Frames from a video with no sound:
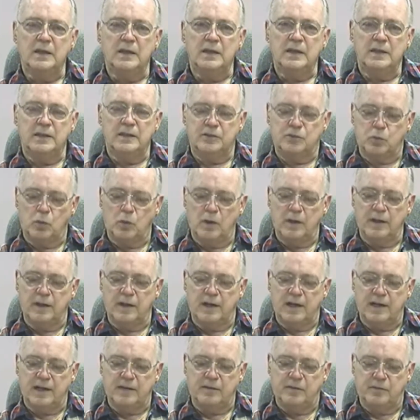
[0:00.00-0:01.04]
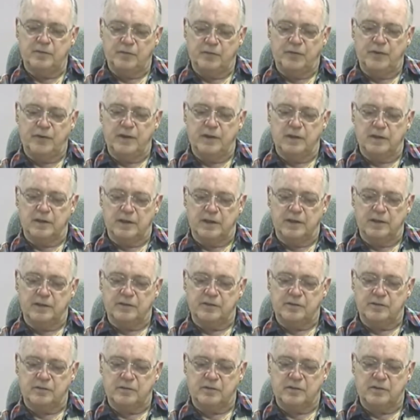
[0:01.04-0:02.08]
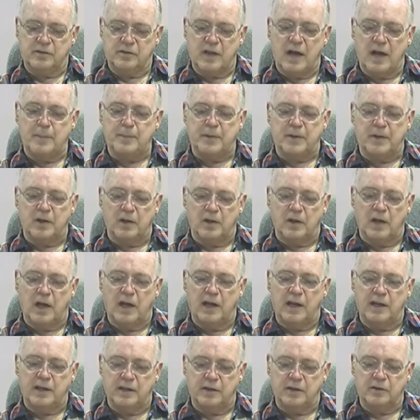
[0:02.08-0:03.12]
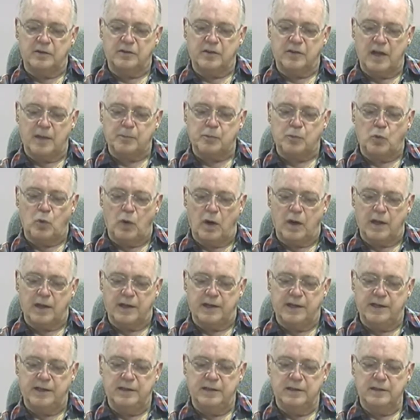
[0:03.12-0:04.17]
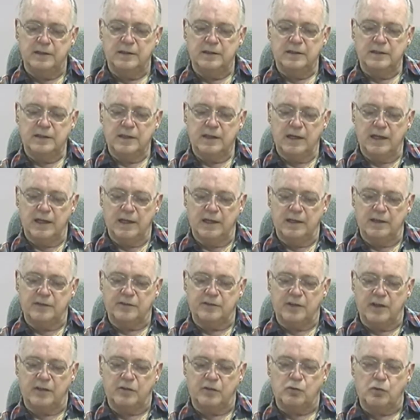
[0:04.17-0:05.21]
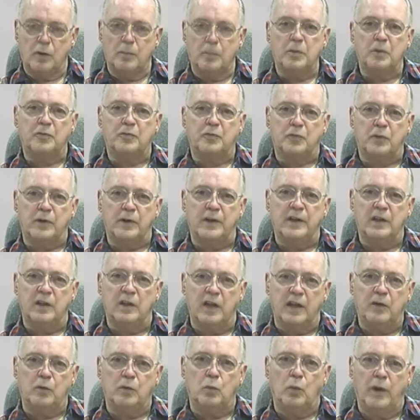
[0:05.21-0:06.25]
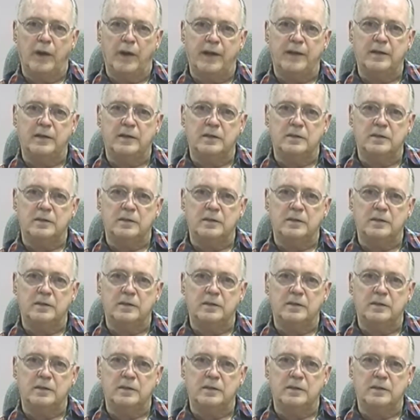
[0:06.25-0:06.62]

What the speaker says: is one that I feel that is top of the line and top quality, and it's a trouble-free, lightweight